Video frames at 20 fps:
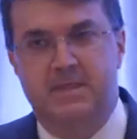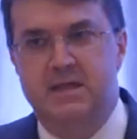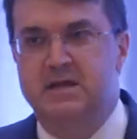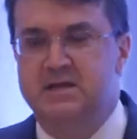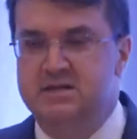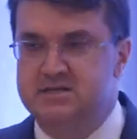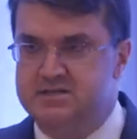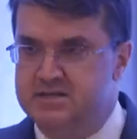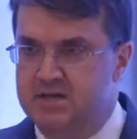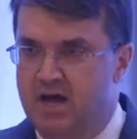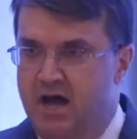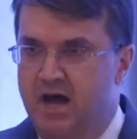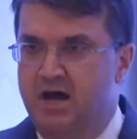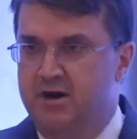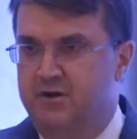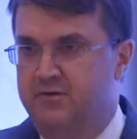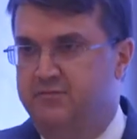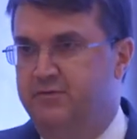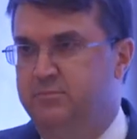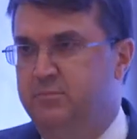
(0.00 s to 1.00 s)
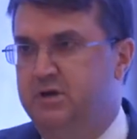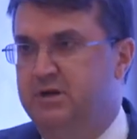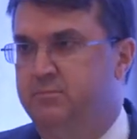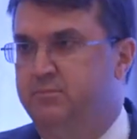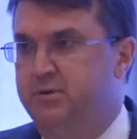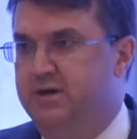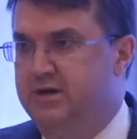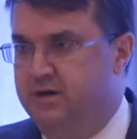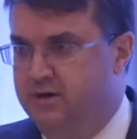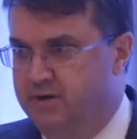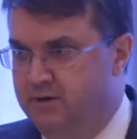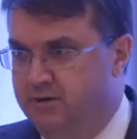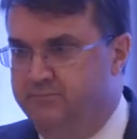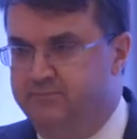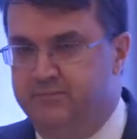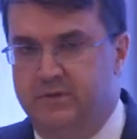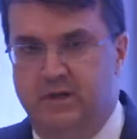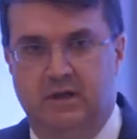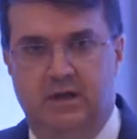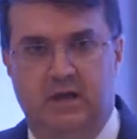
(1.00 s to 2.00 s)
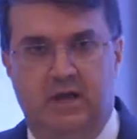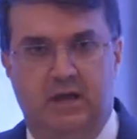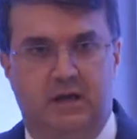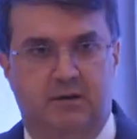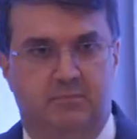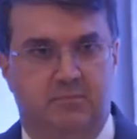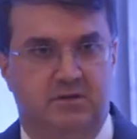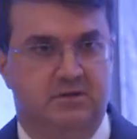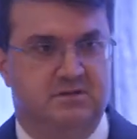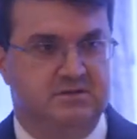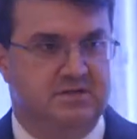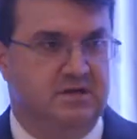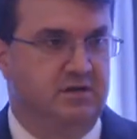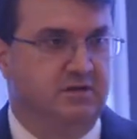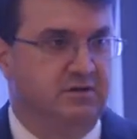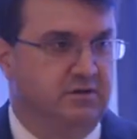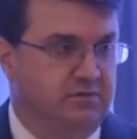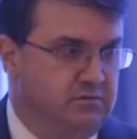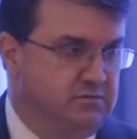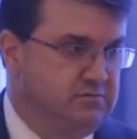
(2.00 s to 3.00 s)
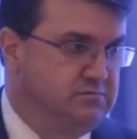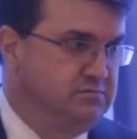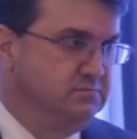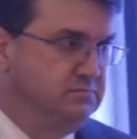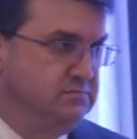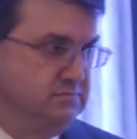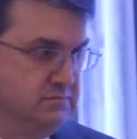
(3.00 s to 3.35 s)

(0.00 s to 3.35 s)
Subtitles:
It is an honor for me to be here, and I'm going to tell you